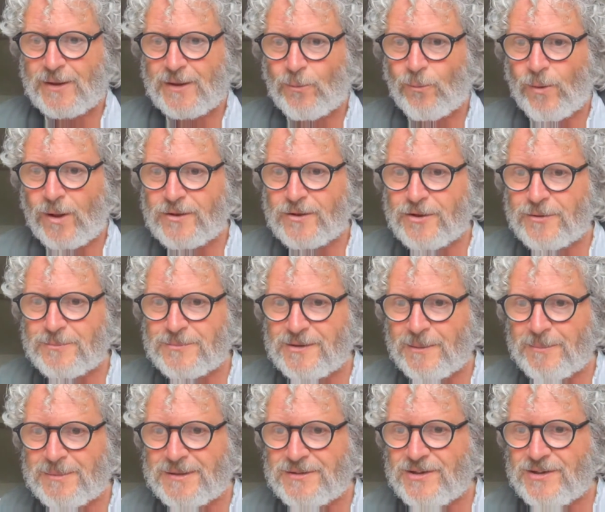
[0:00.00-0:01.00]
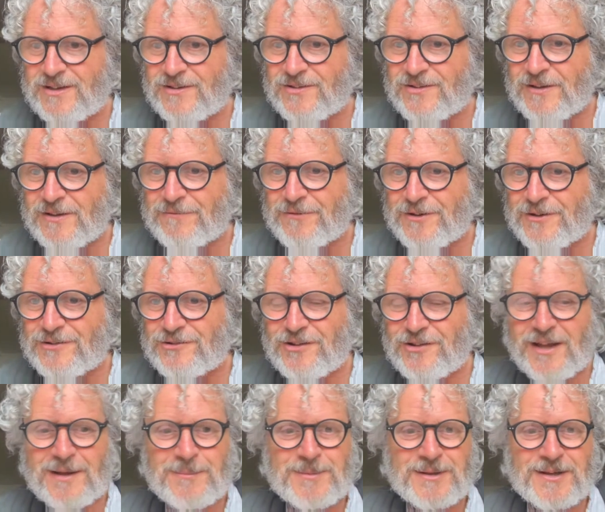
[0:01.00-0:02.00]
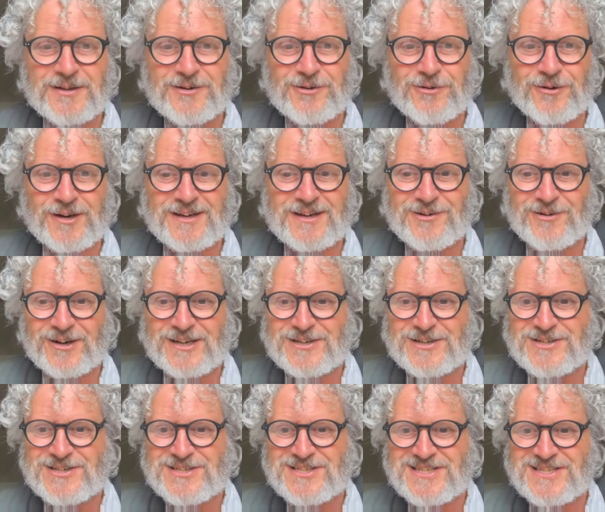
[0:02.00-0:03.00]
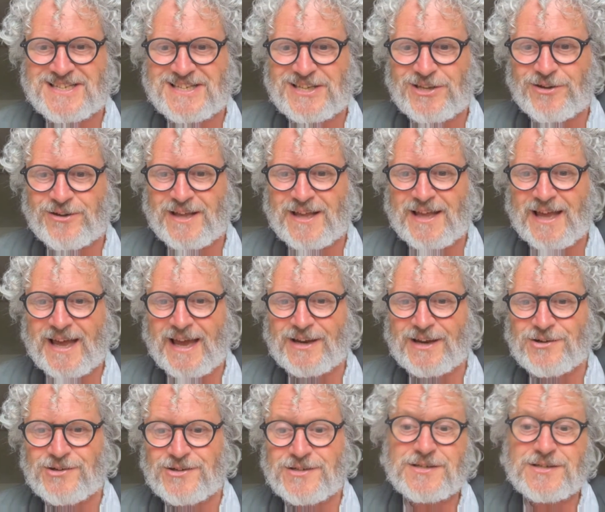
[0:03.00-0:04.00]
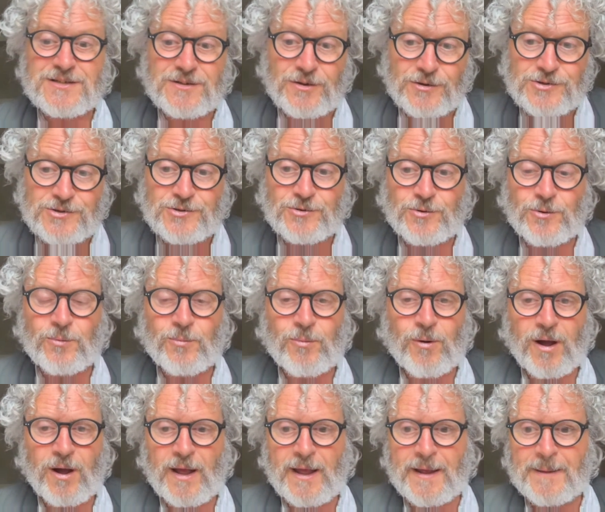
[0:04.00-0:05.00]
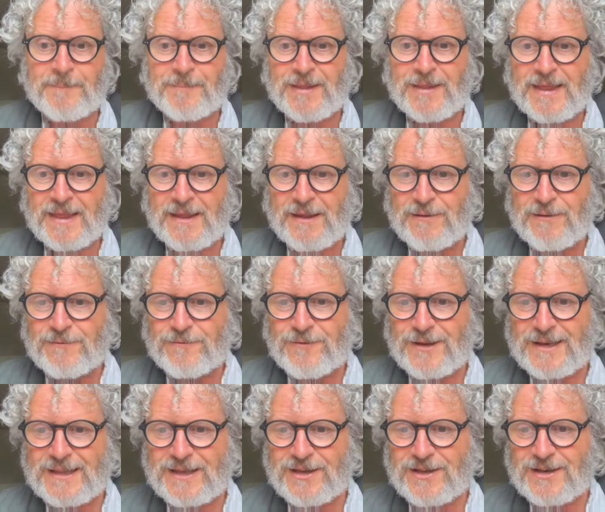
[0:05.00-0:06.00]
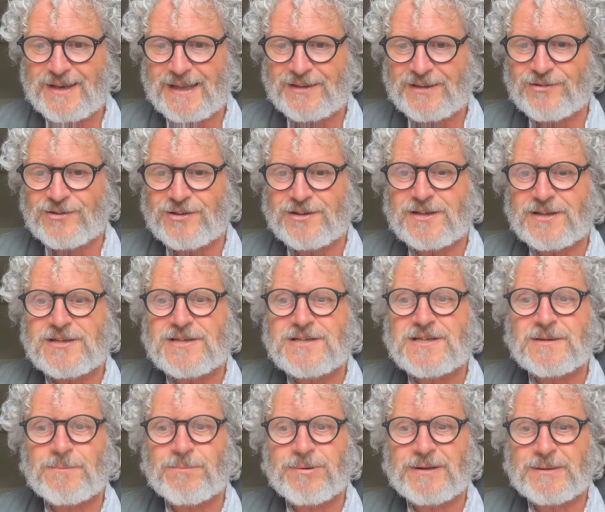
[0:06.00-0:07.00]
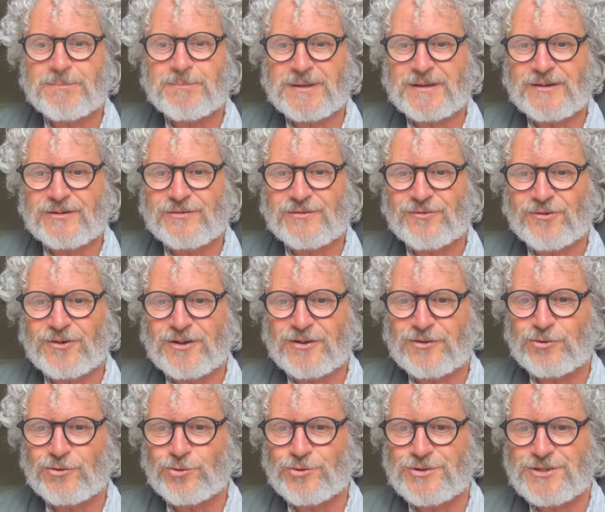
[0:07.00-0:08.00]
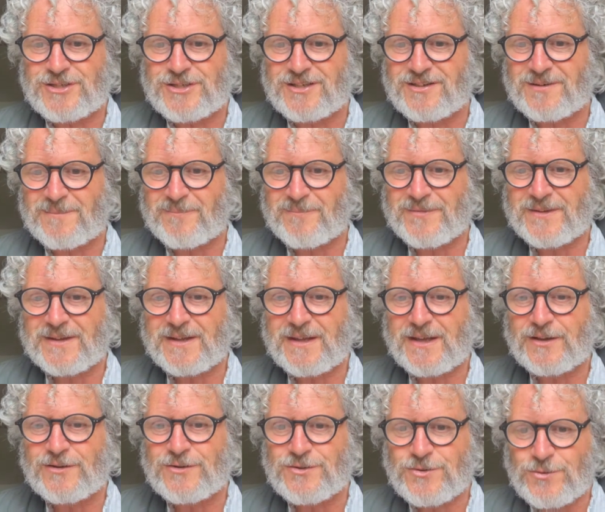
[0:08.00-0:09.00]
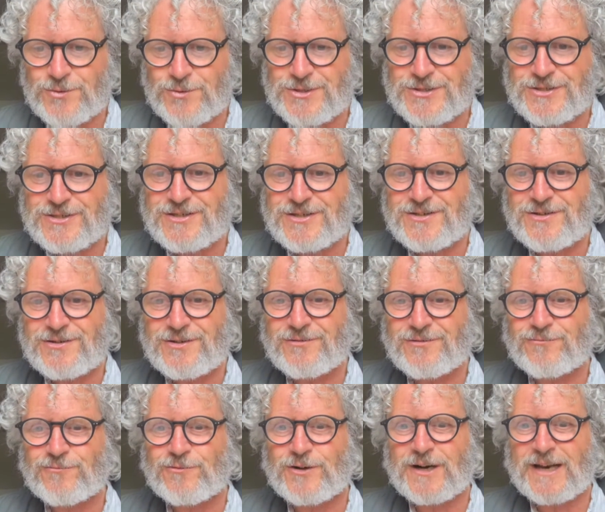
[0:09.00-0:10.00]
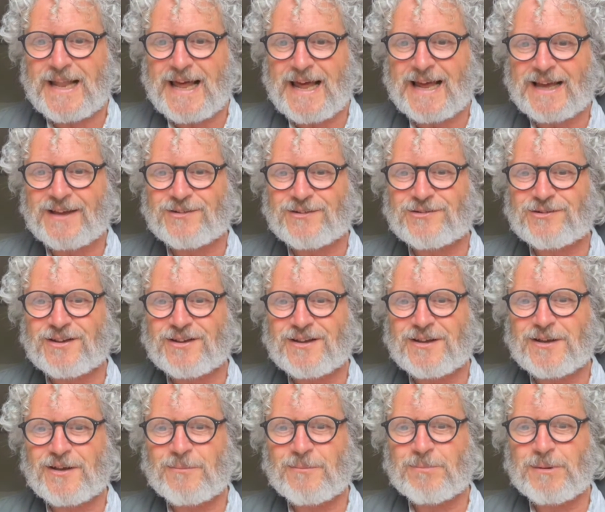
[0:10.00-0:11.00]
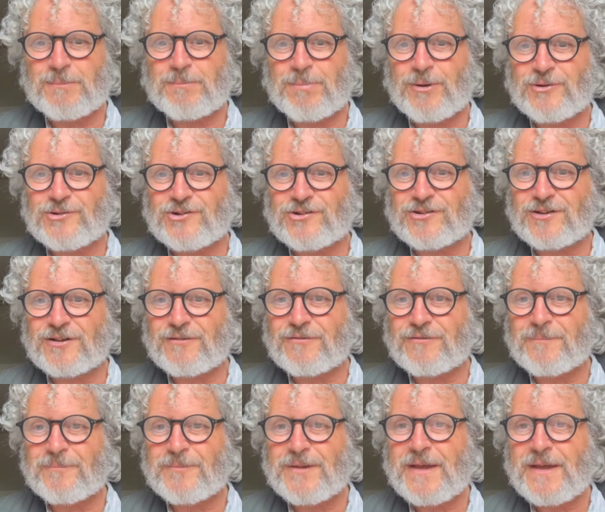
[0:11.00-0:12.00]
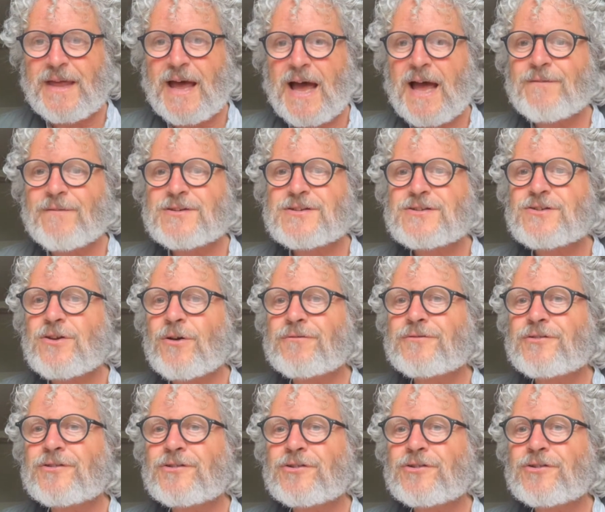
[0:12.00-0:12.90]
Welcome. Somebody said it's their first time here. Great to see you. Anxious, not sure why. Feeling connected and deeply peaceful. Endorse it. Exhausted, relaxed, but positive. I have a soft